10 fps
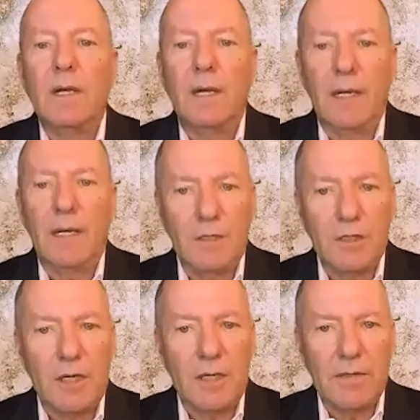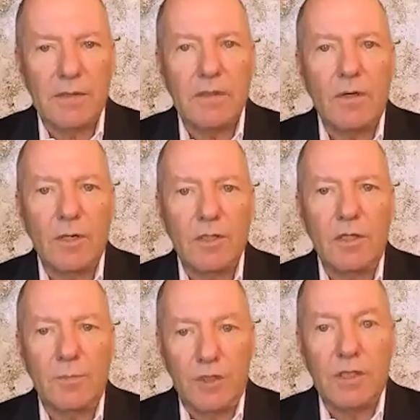got generous
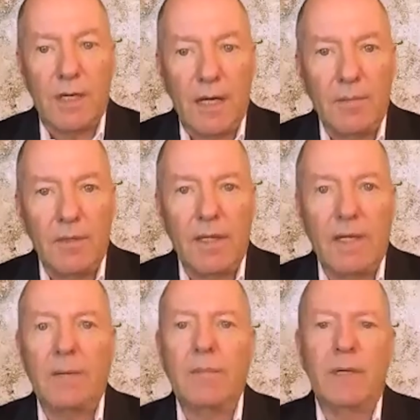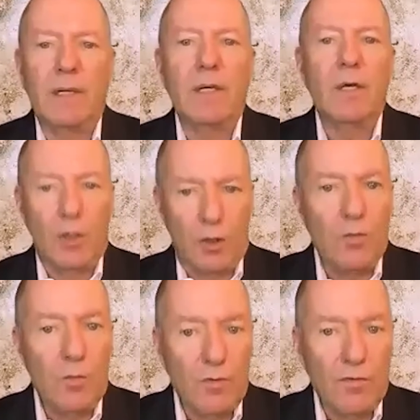scholarship, which enabled them to
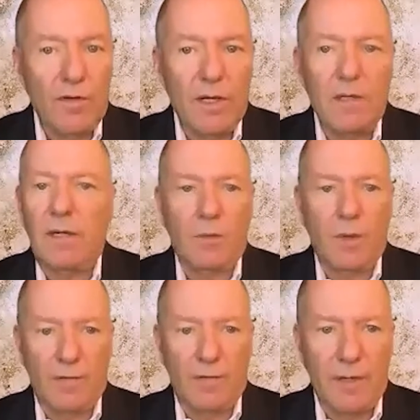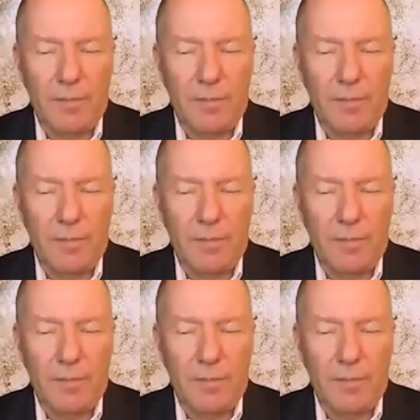move there, and we are very